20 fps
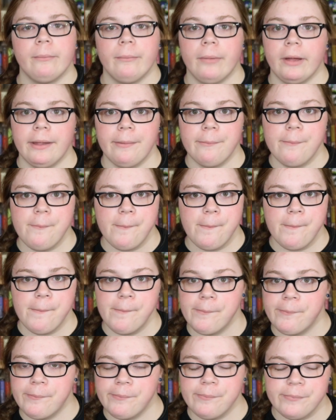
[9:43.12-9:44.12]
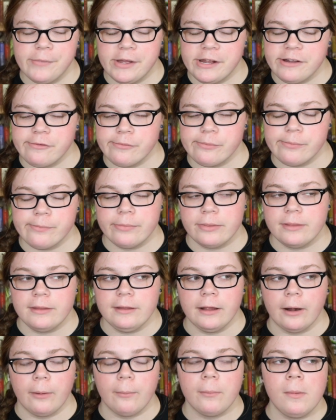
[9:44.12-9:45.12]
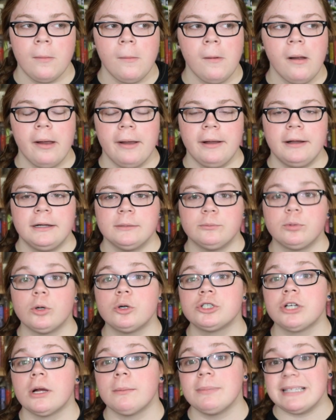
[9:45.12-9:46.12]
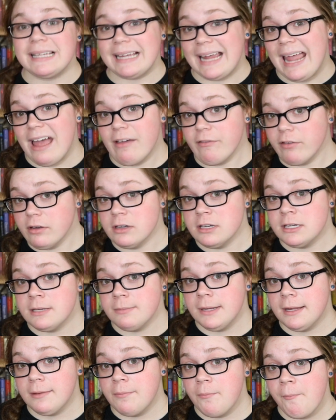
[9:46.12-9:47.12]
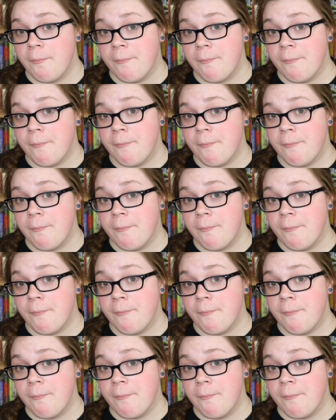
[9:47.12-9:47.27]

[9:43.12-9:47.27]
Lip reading: But that's, you know, Pro Shop is like heaven to me.